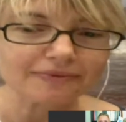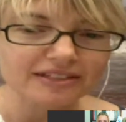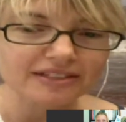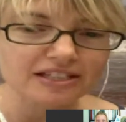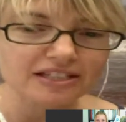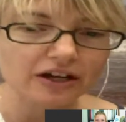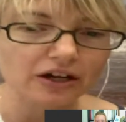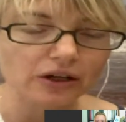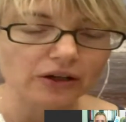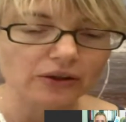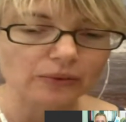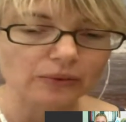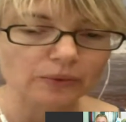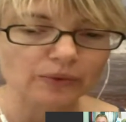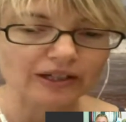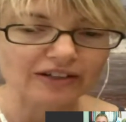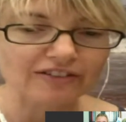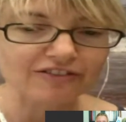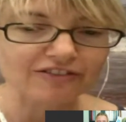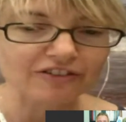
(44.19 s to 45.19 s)
So
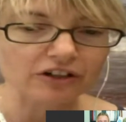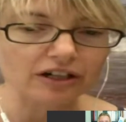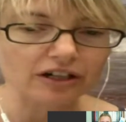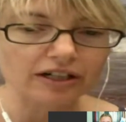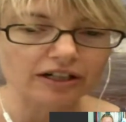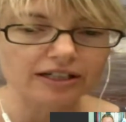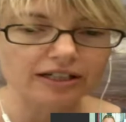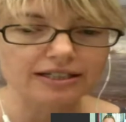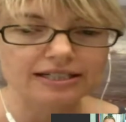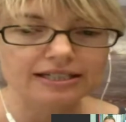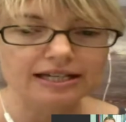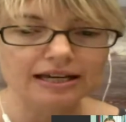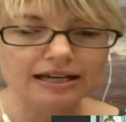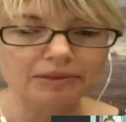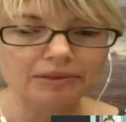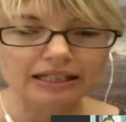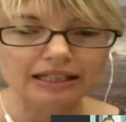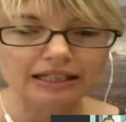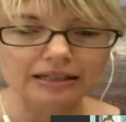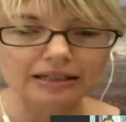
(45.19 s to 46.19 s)
we've got
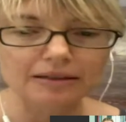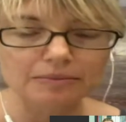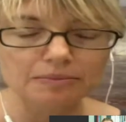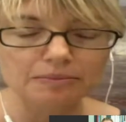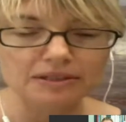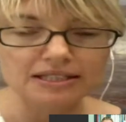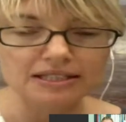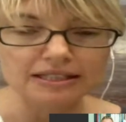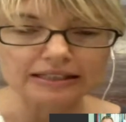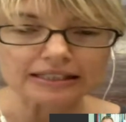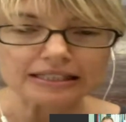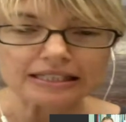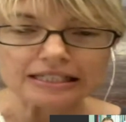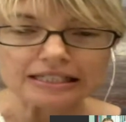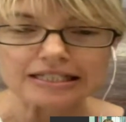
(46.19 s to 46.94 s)
Emily Bissland.